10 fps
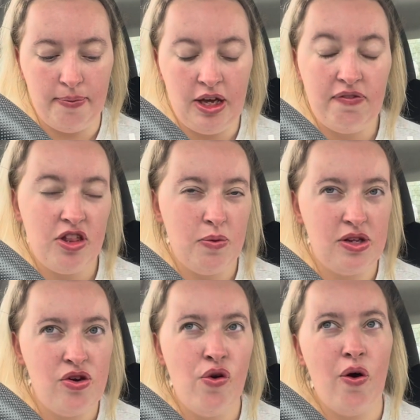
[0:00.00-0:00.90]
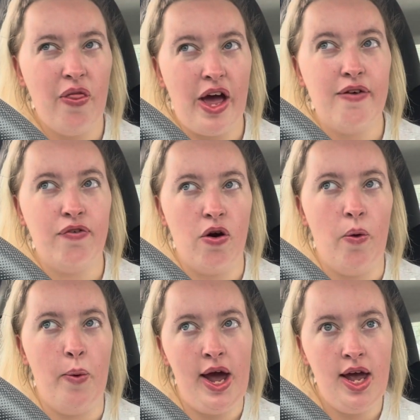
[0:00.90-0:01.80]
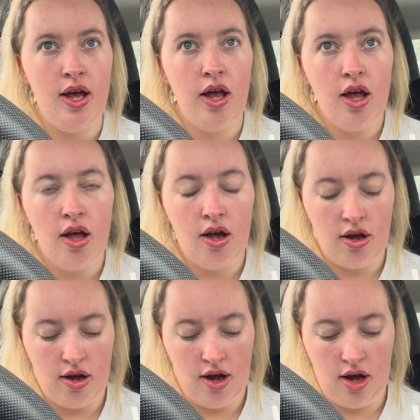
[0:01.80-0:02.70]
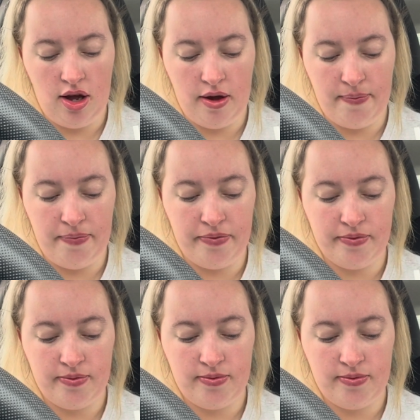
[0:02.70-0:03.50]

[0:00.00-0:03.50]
even though it's not that far away. And